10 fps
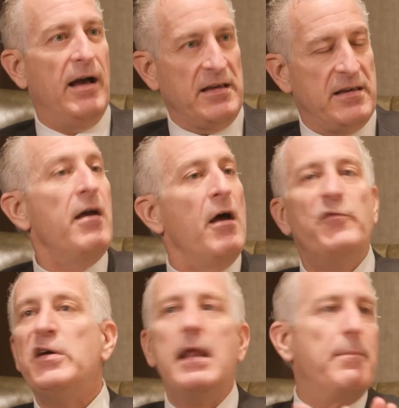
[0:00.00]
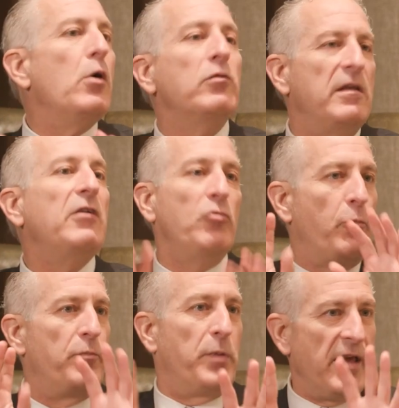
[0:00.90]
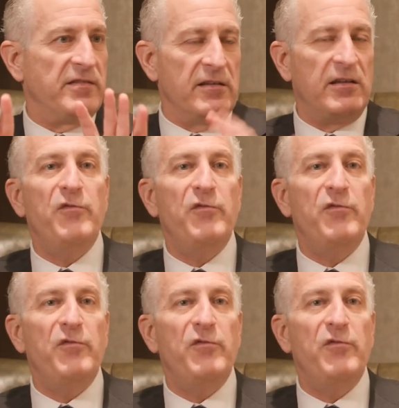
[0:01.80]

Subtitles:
Again, forget about the actual president.